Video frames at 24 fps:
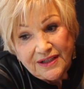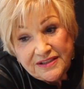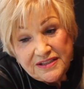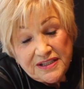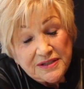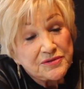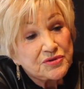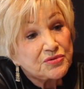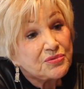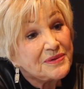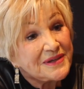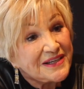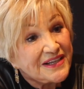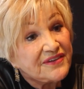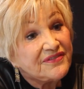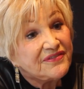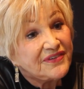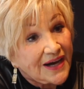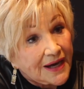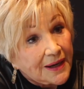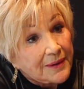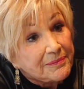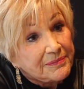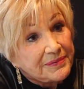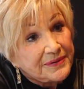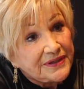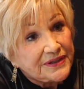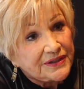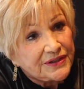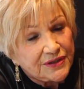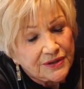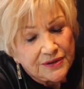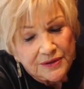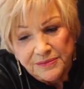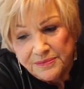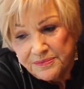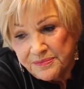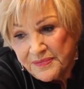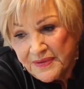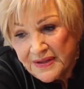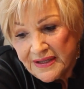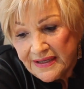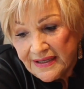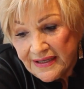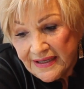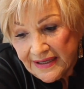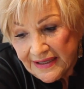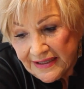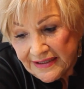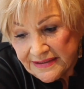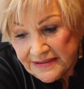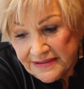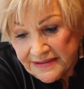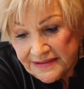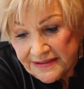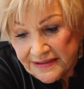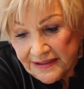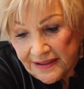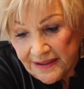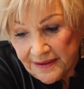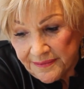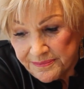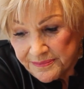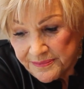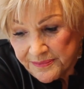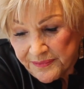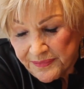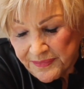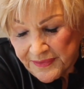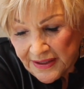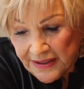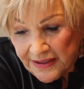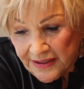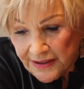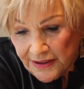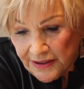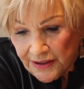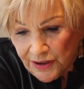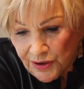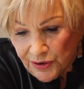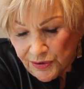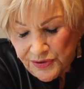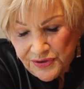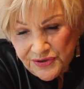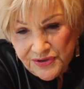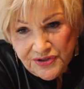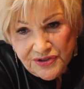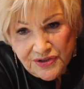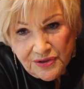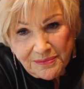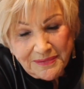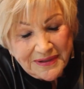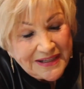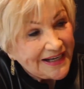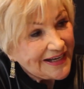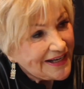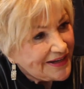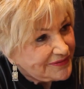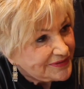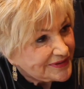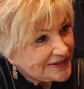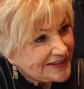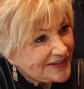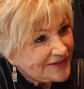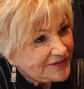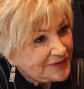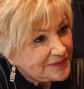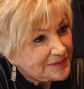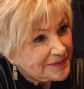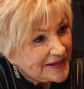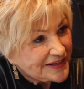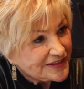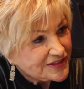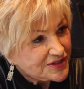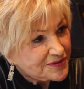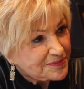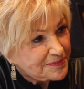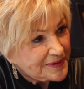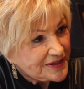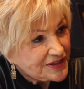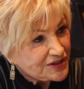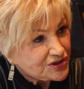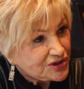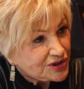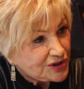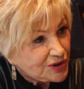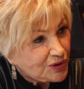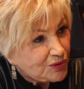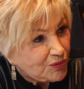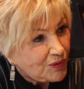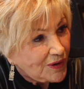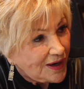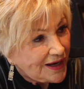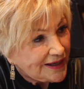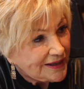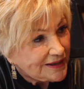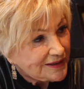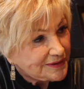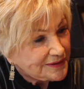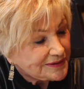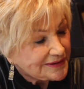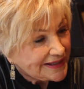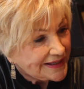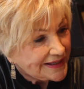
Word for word: a lot of times we give up, you know. And um, oh, there's so many. I haven't given that speech in a while,